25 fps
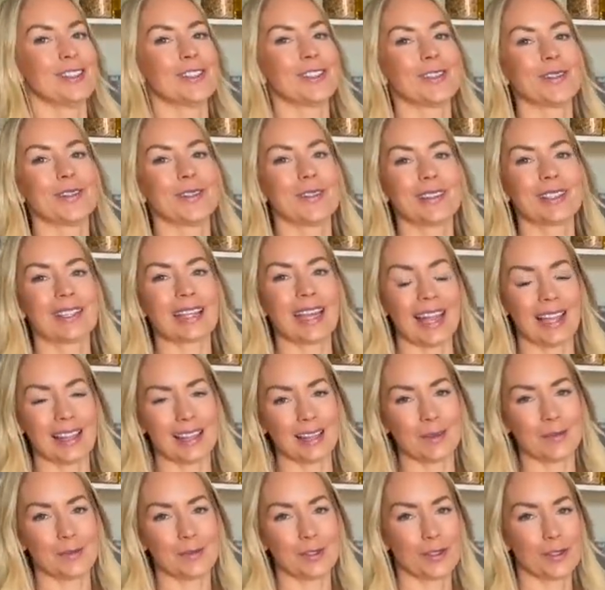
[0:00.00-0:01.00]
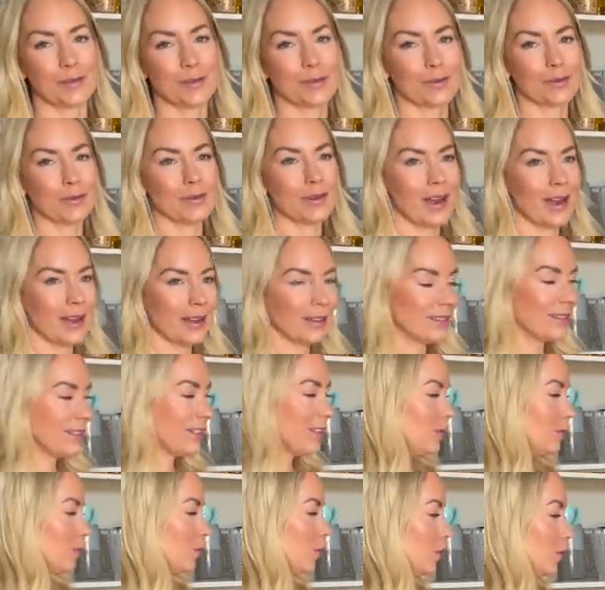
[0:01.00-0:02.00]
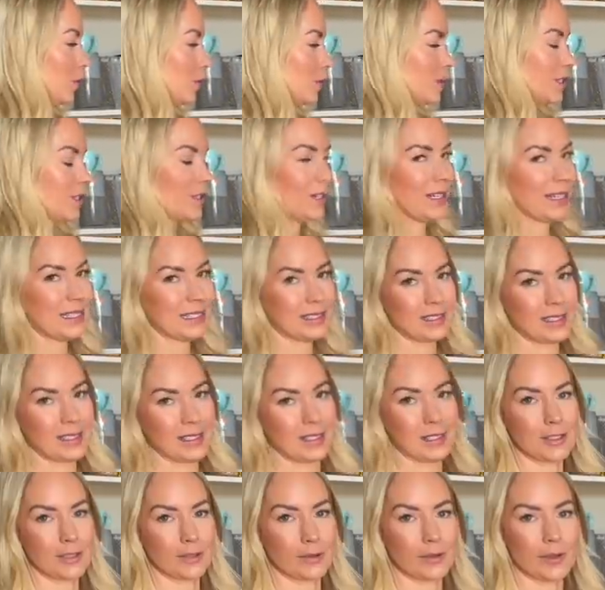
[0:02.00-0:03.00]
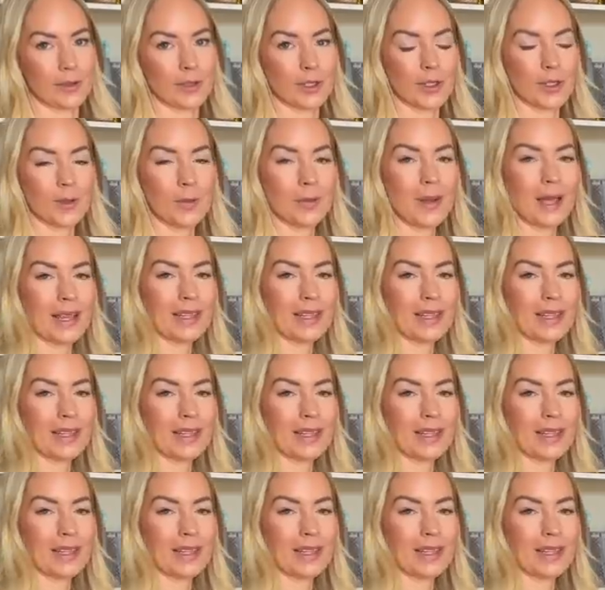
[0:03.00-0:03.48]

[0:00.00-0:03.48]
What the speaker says: to get them to run water into this room,